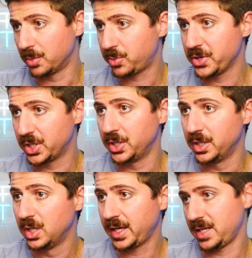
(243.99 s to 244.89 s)
a pretty
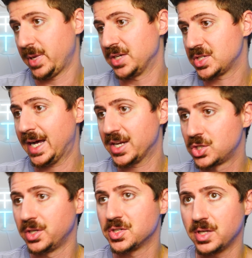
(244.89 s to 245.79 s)
good landing page. It's not as
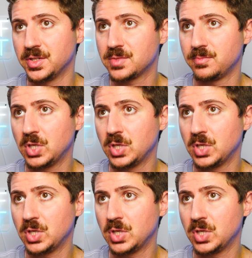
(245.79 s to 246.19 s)
good as